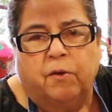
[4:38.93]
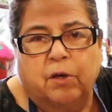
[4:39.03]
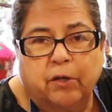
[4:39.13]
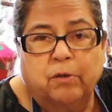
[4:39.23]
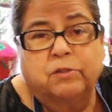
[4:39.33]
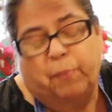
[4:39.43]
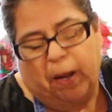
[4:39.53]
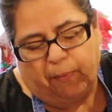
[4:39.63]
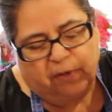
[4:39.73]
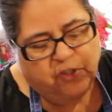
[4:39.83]
You could use
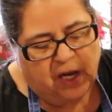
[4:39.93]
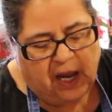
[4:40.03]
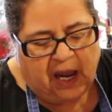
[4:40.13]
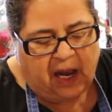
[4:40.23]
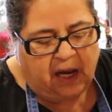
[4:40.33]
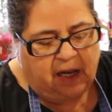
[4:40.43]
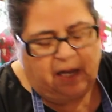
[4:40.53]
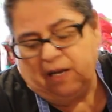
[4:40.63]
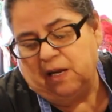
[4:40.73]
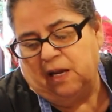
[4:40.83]
pepper jack,
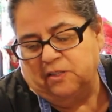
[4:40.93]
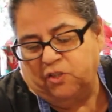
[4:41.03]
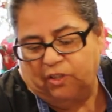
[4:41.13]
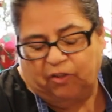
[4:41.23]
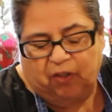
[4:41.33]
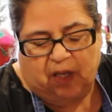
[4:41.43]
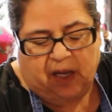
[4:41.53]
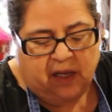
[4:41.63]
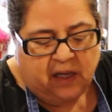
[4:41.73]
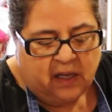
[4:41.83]
any kind of cheese you like.
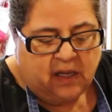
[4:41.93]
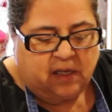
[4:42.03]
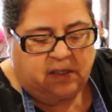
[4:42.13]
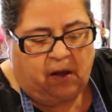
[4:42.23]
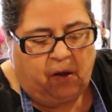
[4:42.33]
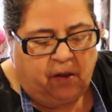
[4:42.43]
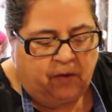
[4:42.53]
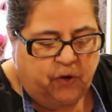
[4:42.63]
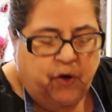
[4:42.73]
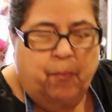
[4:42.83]
It's
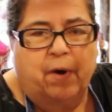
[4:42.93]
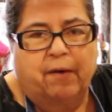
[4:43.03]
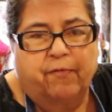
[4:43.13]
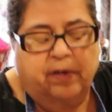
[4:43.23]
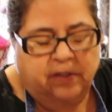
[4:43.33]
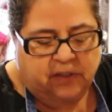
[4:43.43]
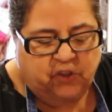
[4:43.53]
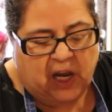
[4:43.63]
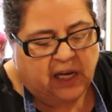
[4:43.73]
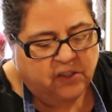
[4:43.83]
all to your preference.
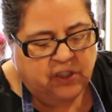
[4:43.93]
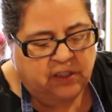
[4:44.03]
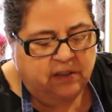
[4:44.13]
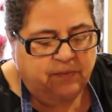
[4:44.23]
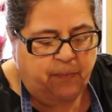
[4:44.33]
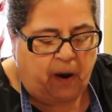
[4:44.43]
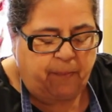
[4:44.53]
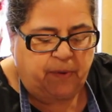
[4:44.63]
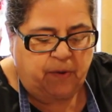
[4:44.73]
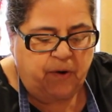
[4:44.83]
Jack cheese is
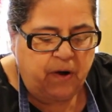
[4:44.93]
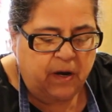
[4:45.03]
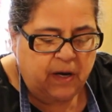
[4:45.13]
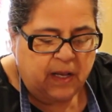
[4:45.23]
popular,